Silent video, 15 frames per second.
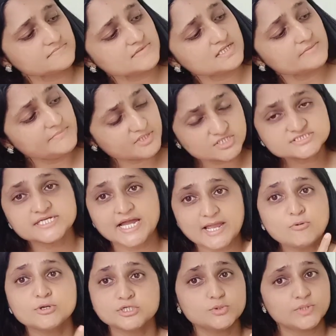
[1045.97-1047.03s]
Because I want
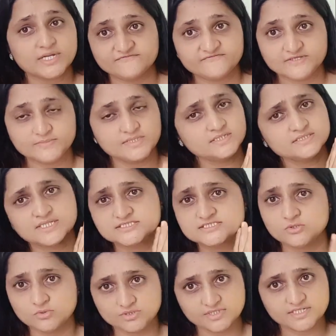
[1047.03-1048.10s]
to do an amphibian, that's the
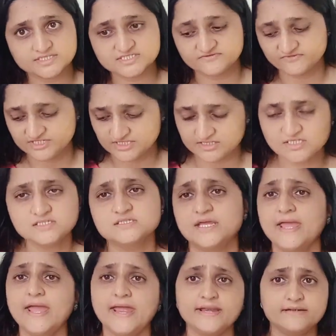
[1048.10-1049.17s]
only reason we did it,
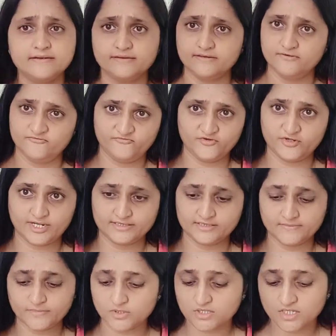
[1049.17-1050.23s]
and we read the
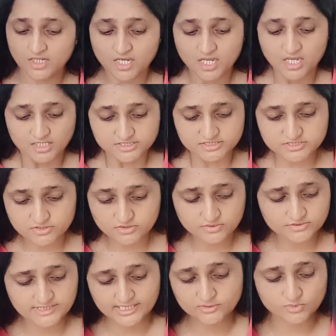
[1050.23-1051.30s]
book. So
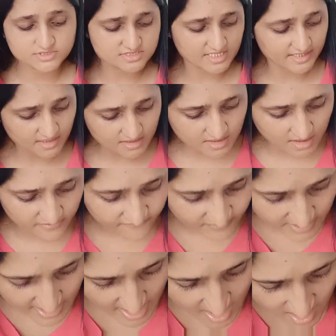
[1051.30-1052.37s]
that was, and again we
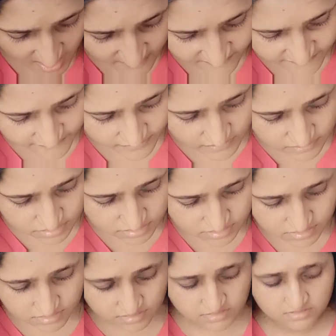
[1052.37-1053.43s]
have
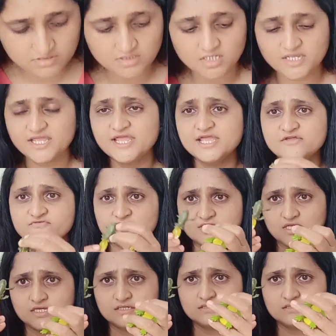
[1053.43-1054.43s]
everything,